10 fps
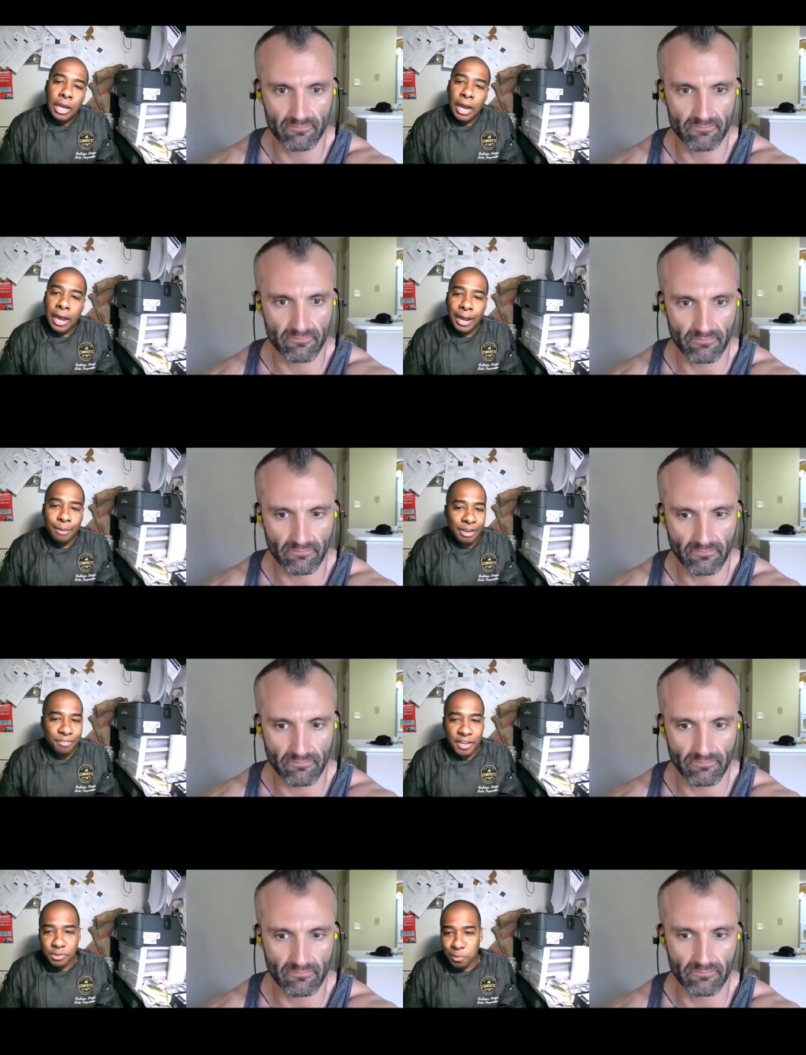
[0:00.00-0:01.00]
Speaker 1: my
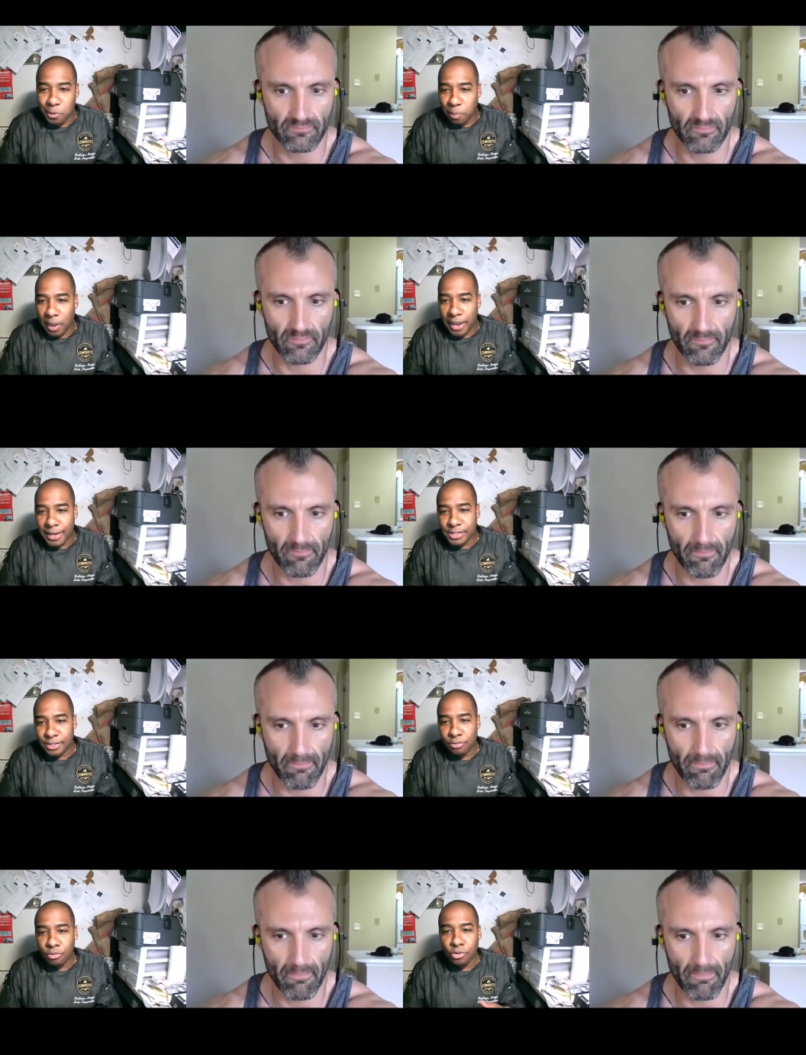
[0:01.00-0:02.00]
Facebook page,
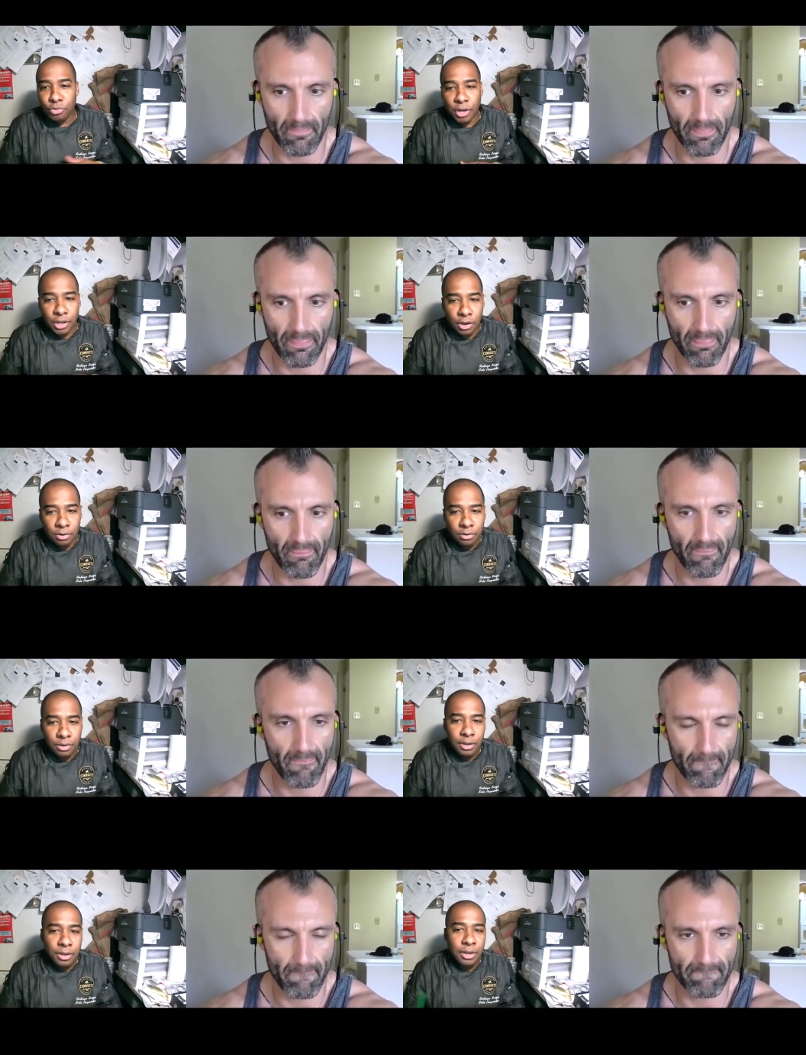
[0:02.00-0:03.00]
Rodrigo
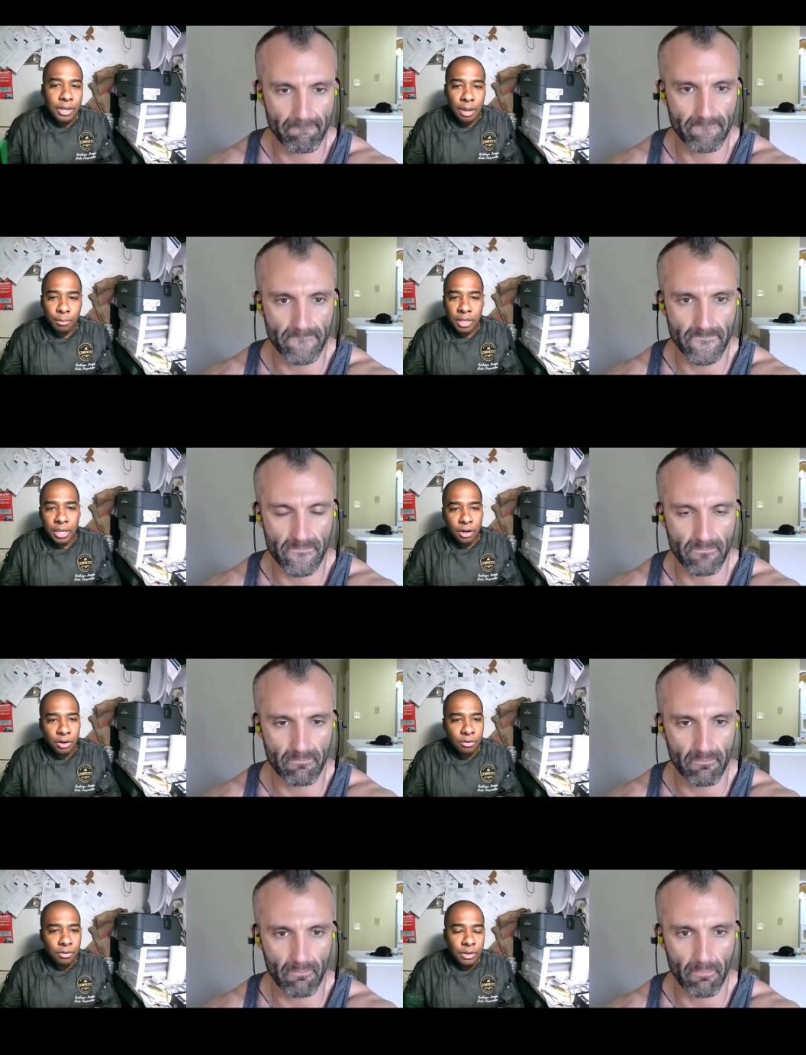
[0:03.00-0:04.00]

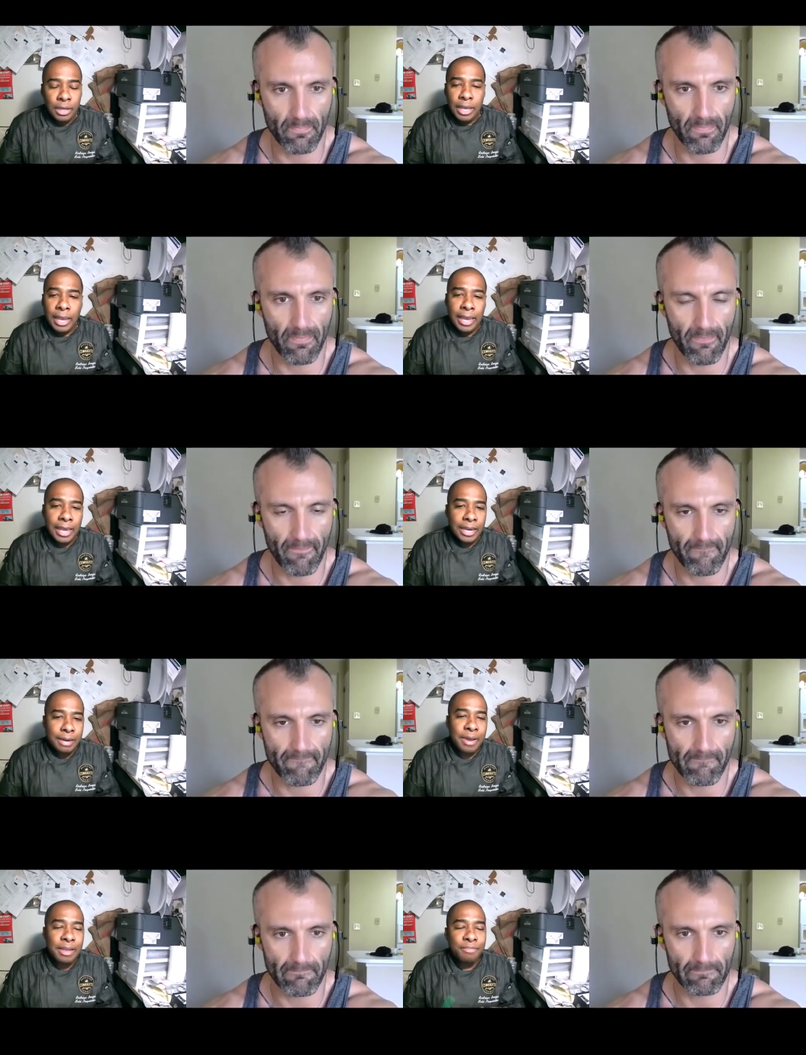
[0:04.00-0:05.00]
Comketo, and
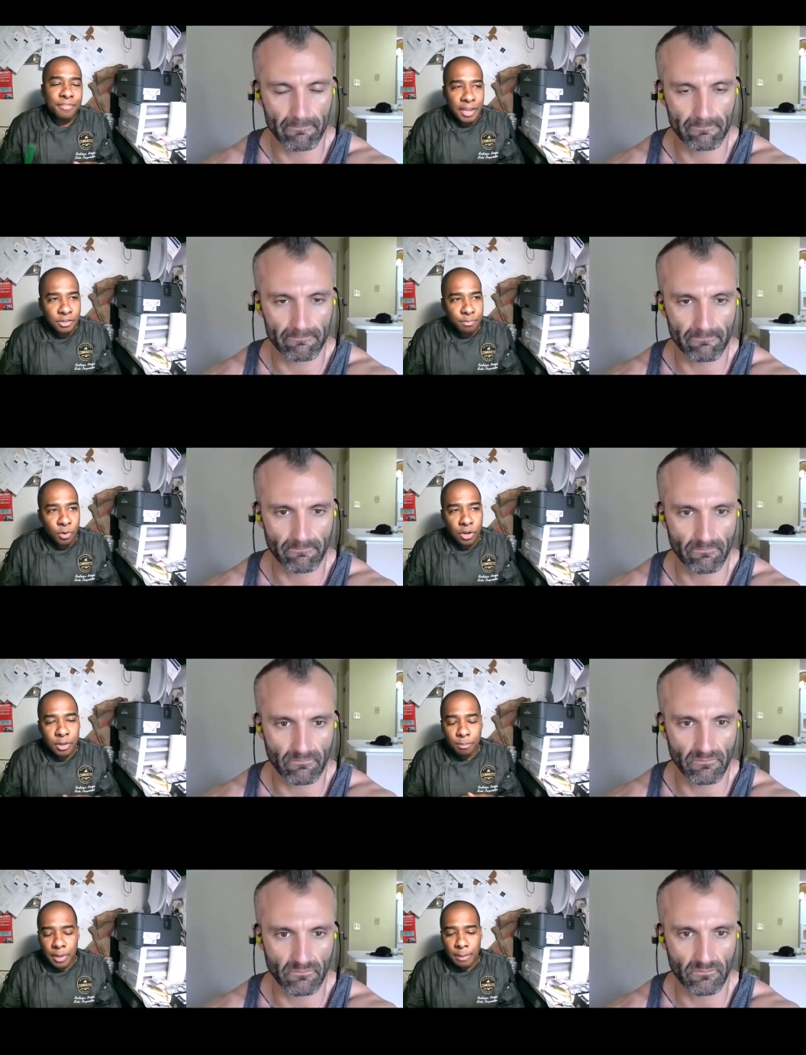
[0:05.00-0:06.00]
my Facebook
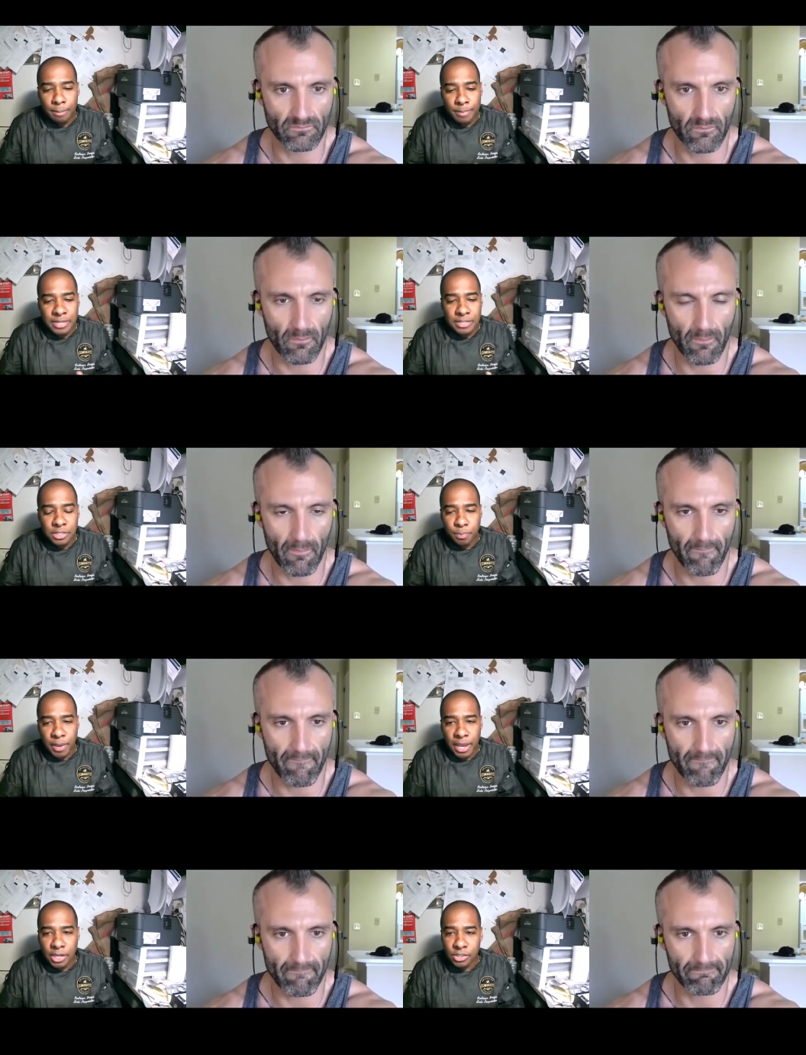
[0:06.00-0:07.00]
business
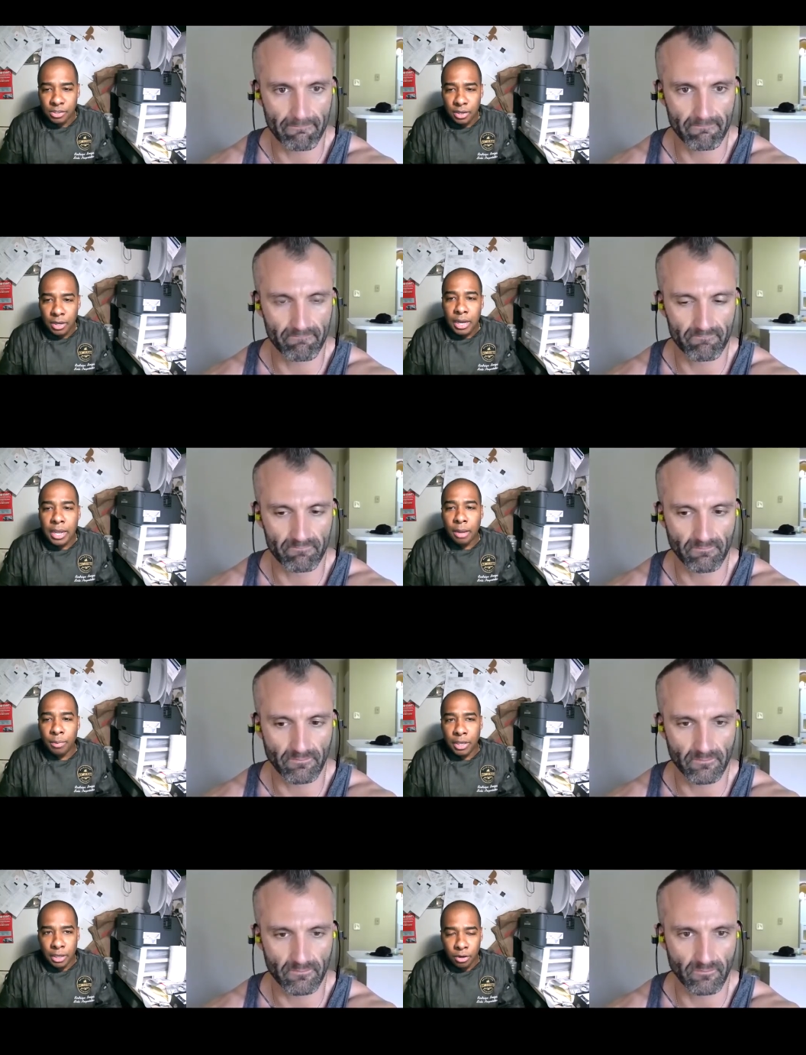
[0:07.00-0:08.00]
page,
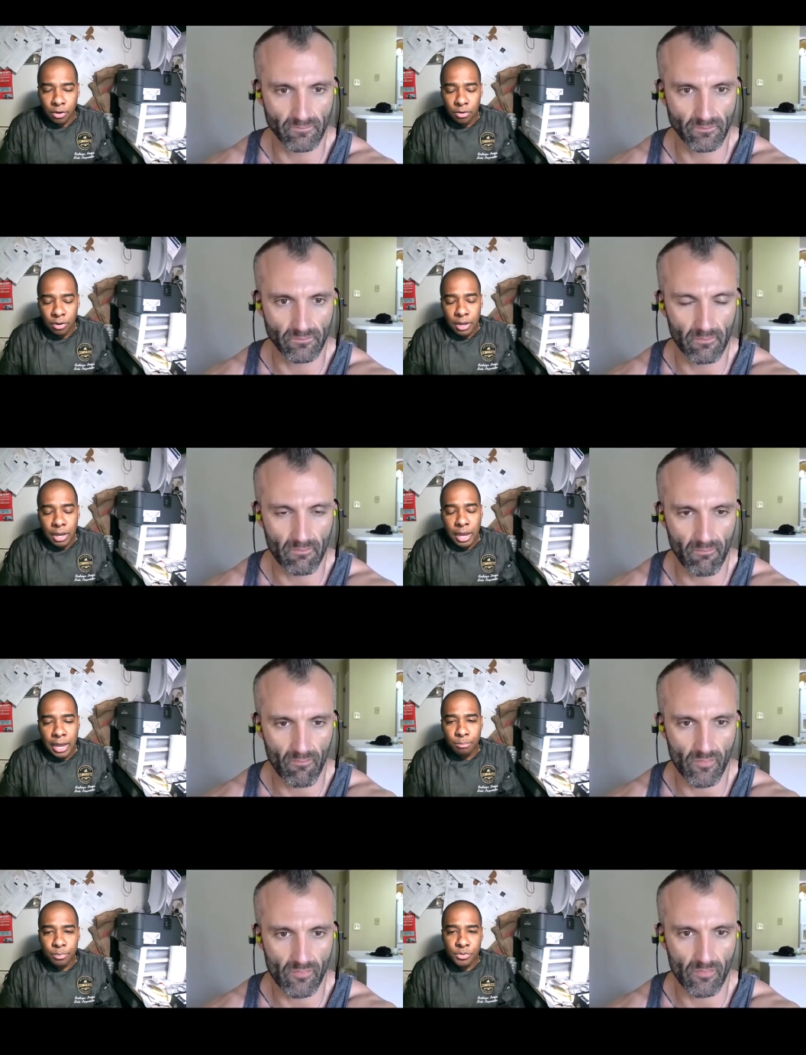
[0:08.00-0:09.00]
Comequito
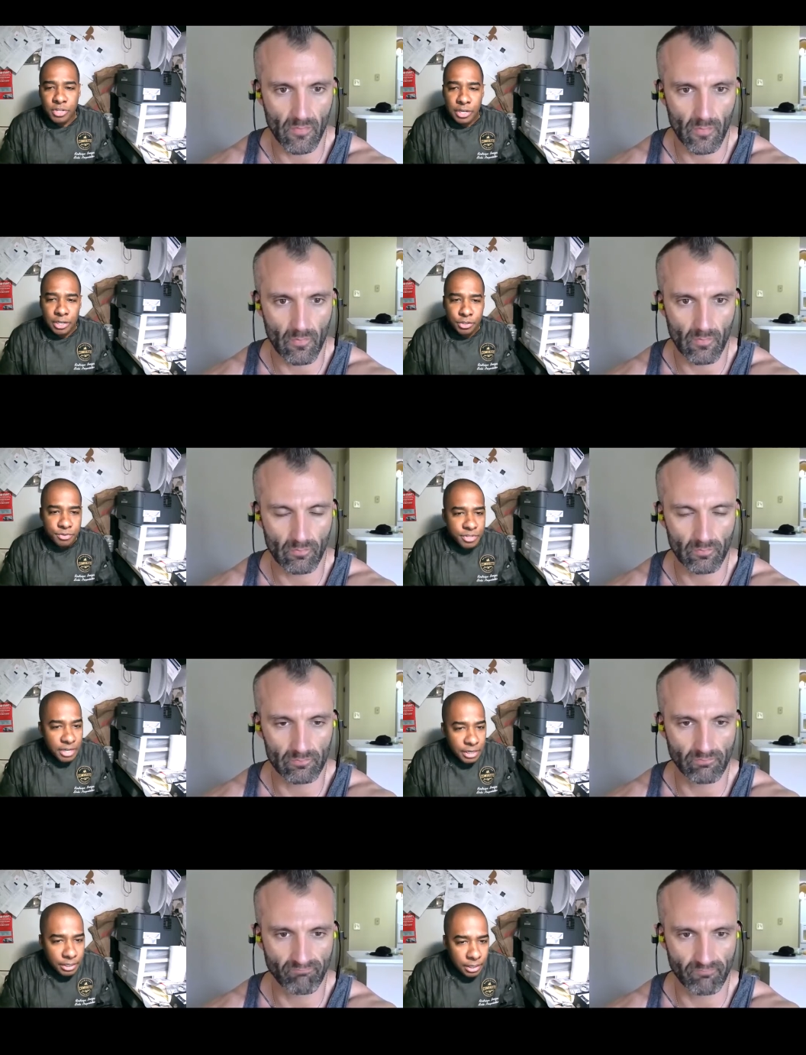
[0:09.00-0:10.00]
Brazilian
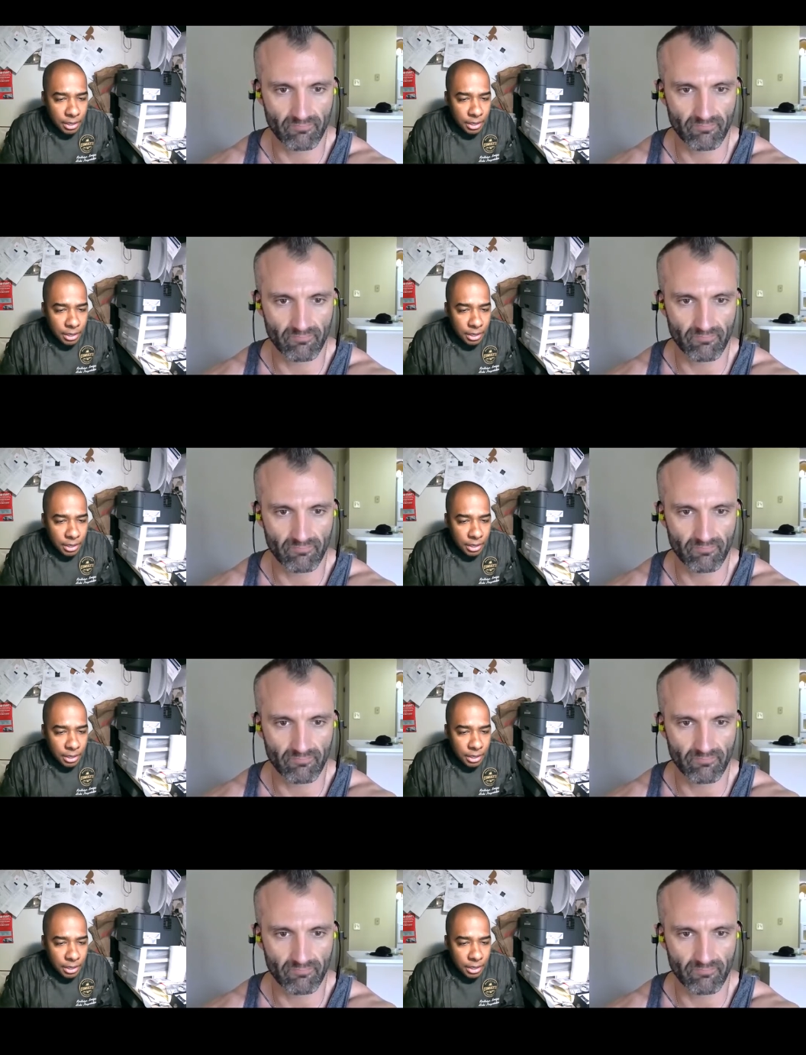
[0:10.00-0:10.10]
Cuisine.